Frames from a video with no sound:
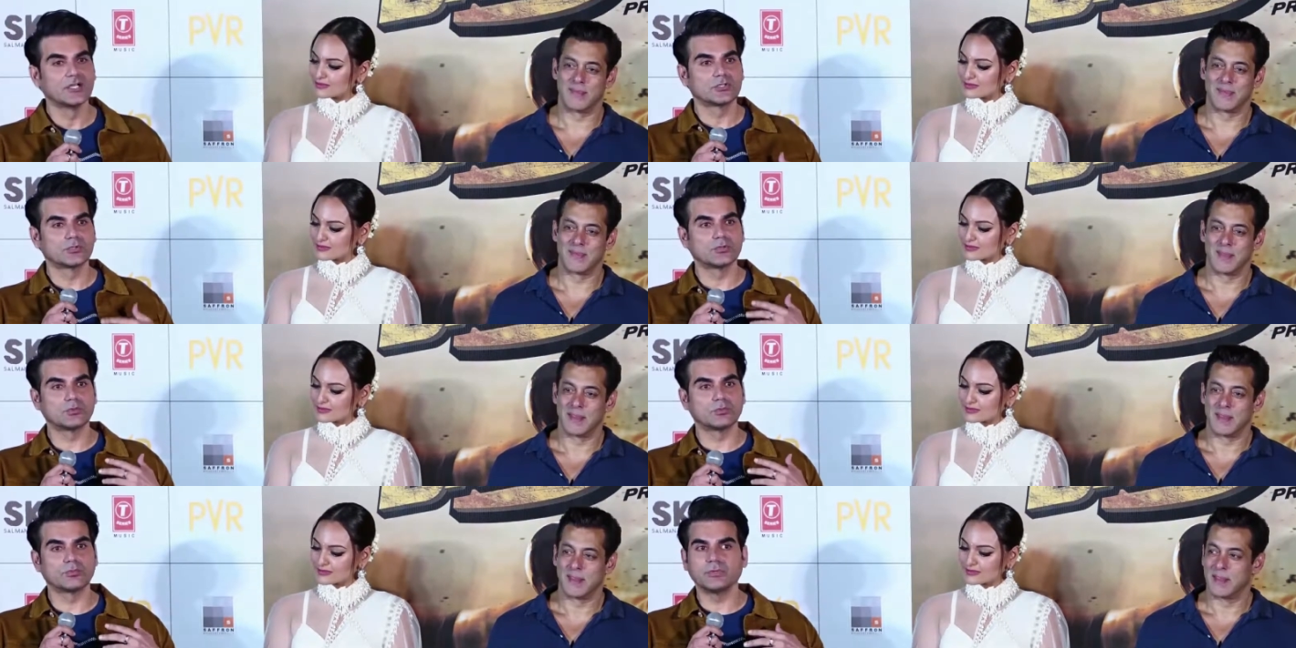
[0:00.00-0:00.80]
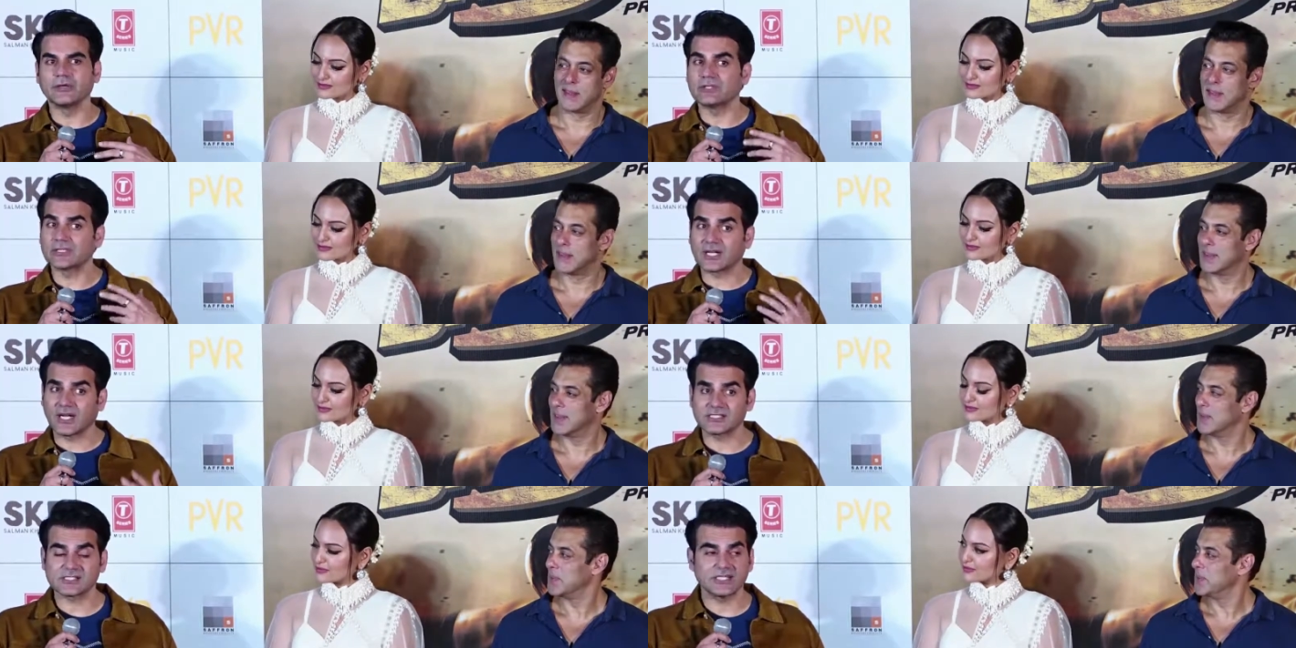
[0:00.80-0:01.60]
Speaker 1: to even the
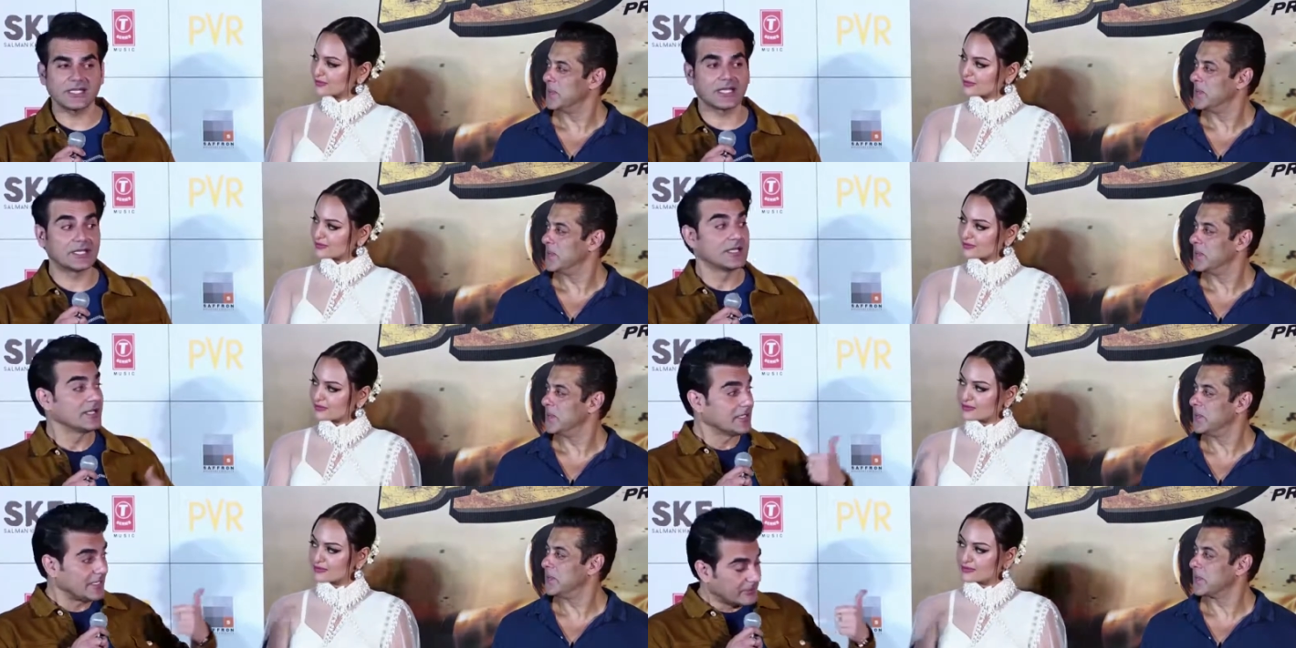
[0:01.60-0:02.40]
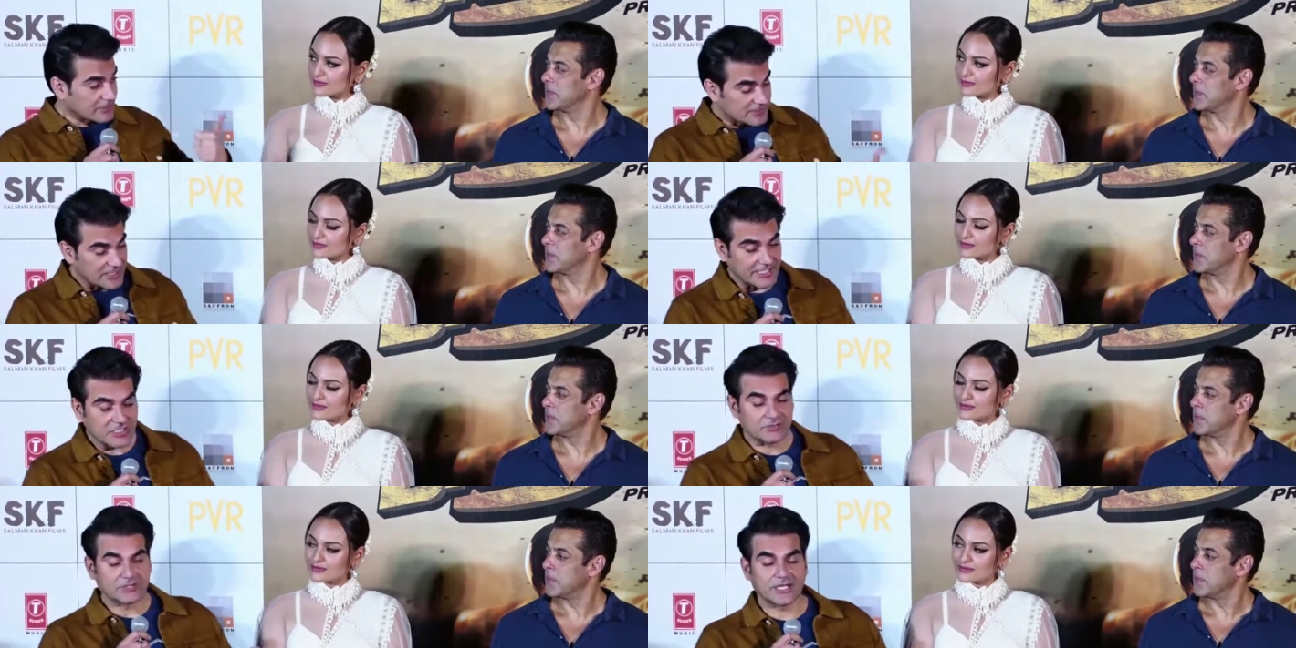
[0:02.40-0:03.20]
casting and even the
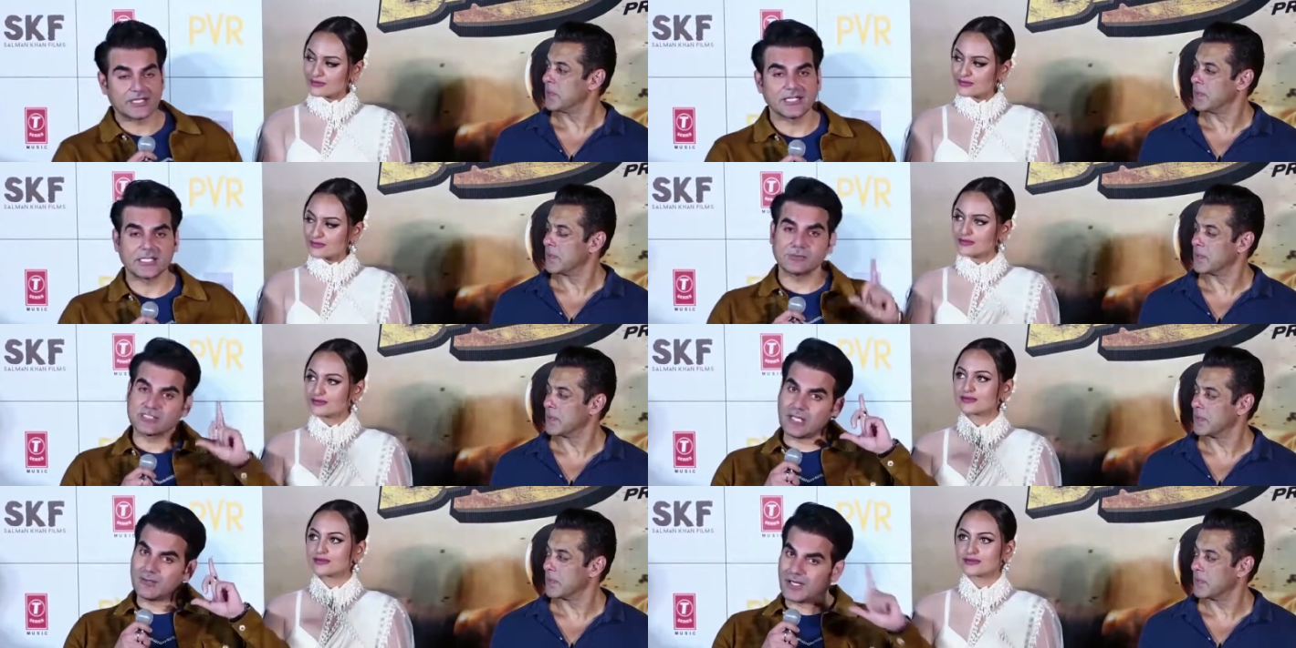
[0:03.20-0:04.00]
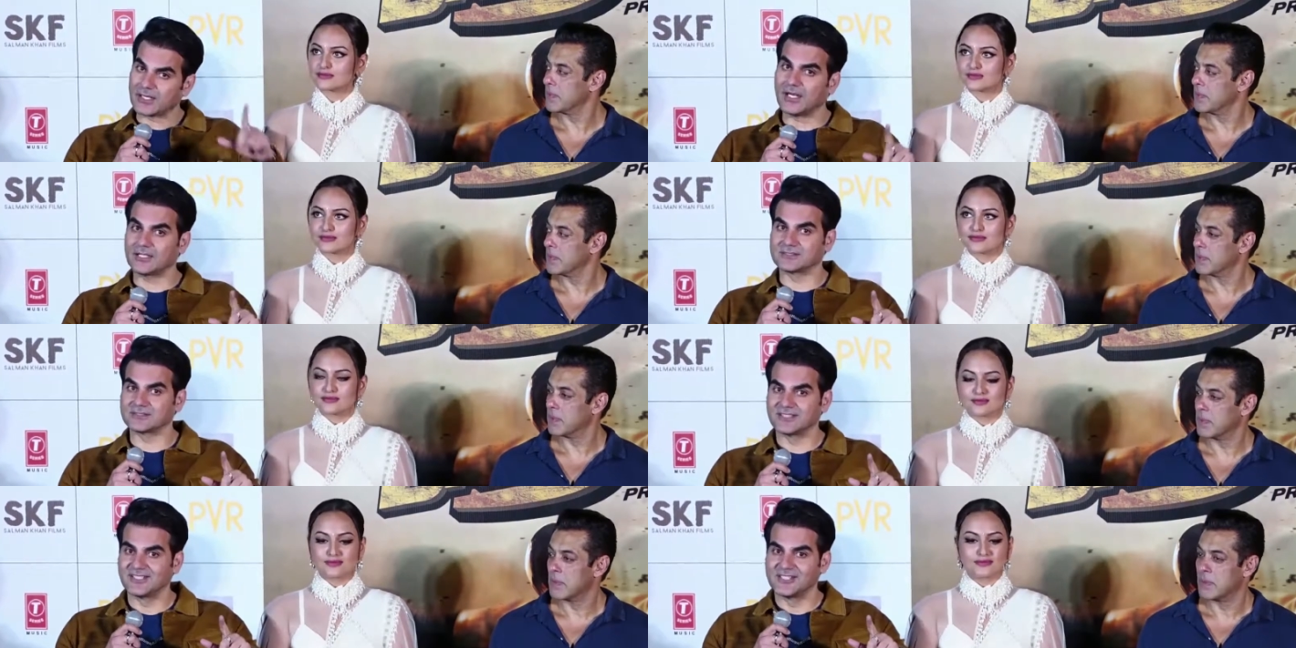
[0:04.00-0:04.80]
selection of the director, has been Salman Khan.
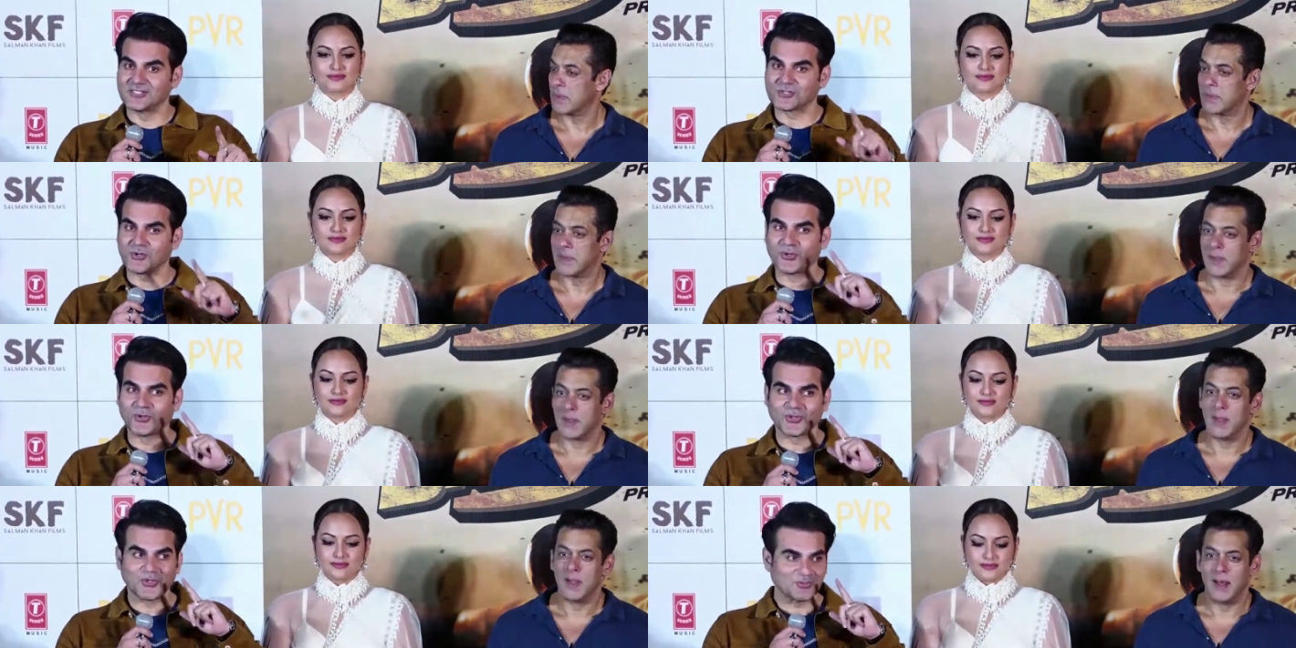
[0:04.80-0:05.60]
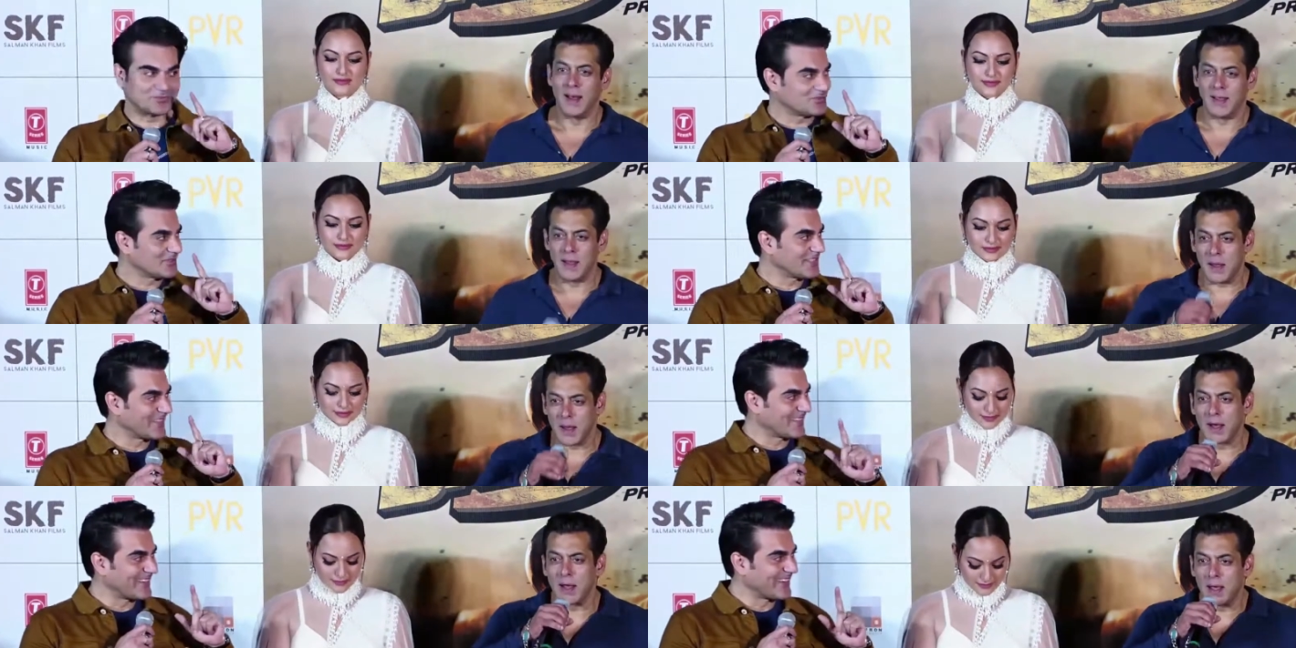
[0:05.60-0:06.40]
So, you know, uh, yeah,
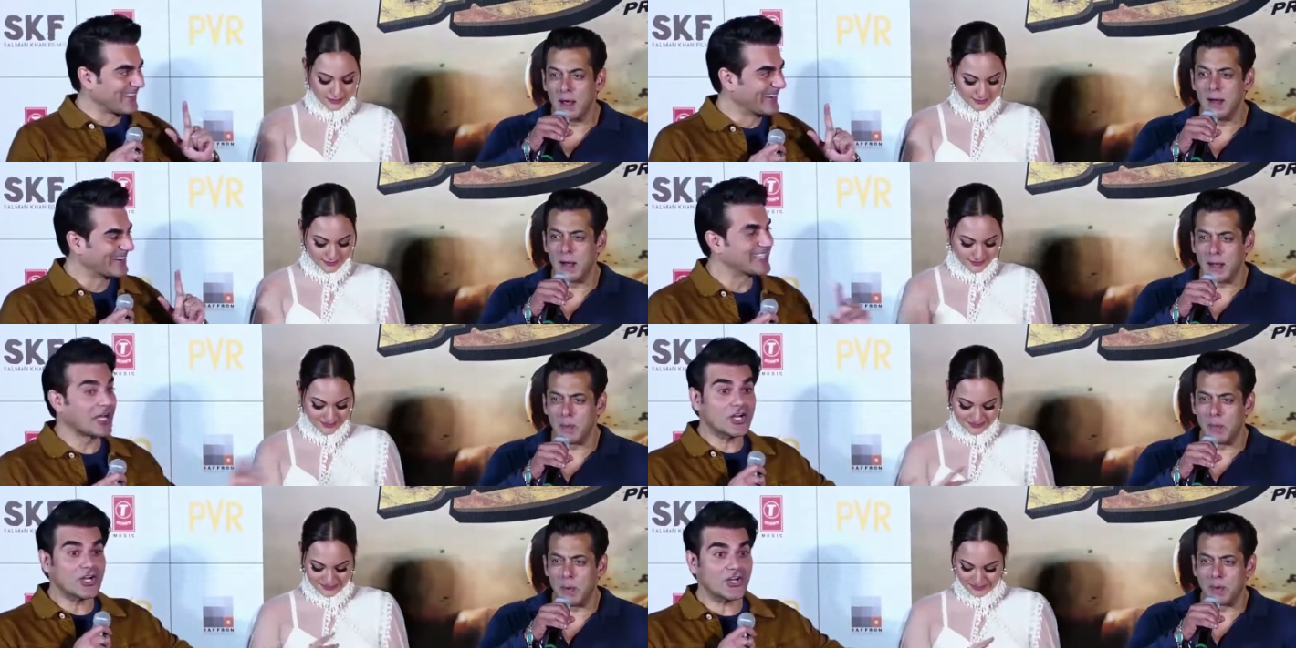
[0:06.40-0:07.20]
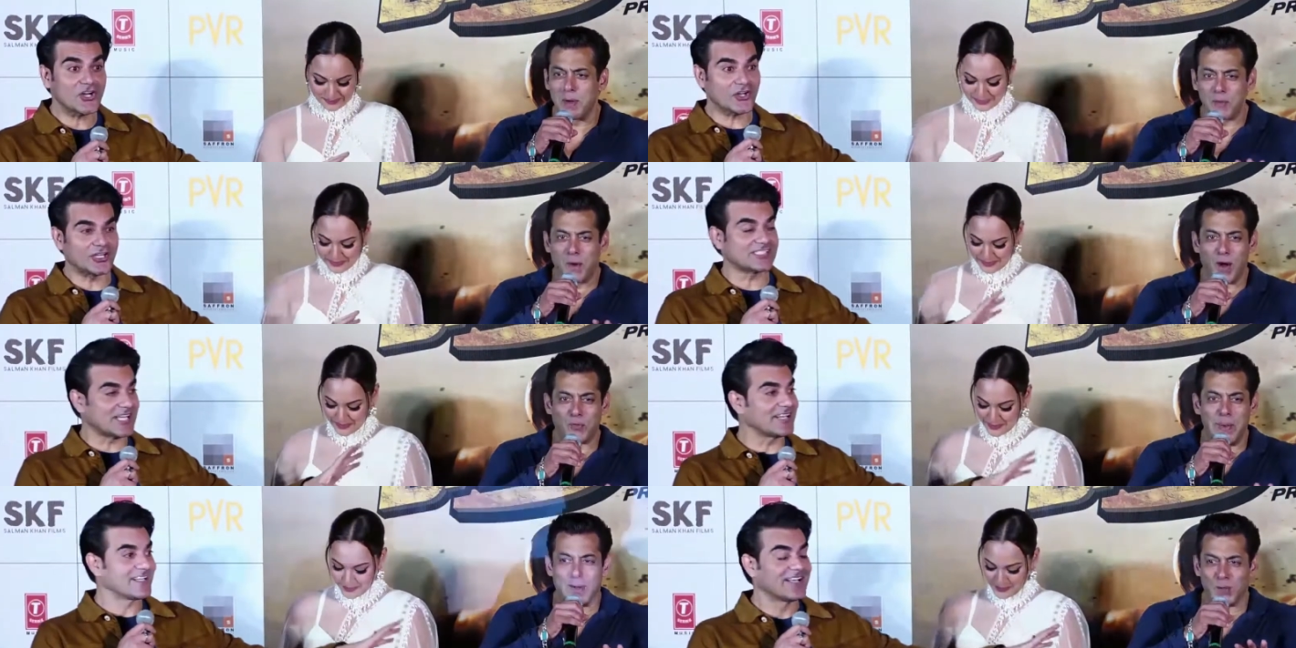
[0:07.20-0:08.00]
Speaker 2: again, again, again, no, no, no, no, God
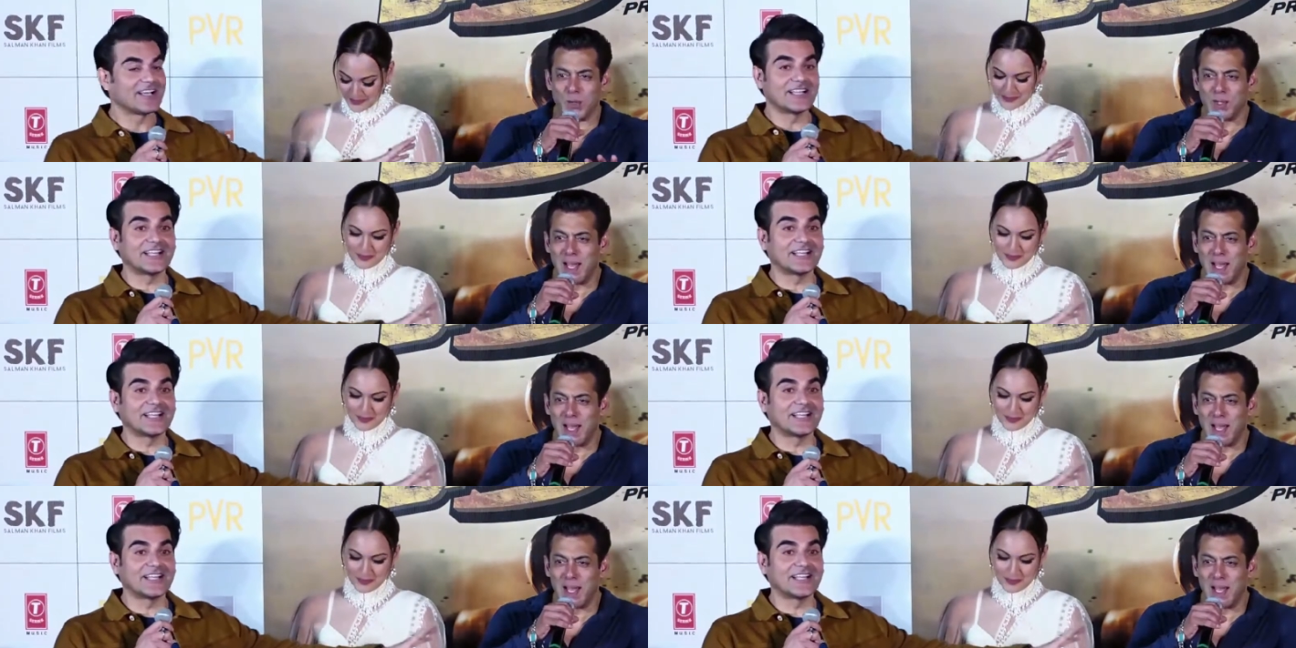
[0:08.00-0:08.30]
forbid kuch ho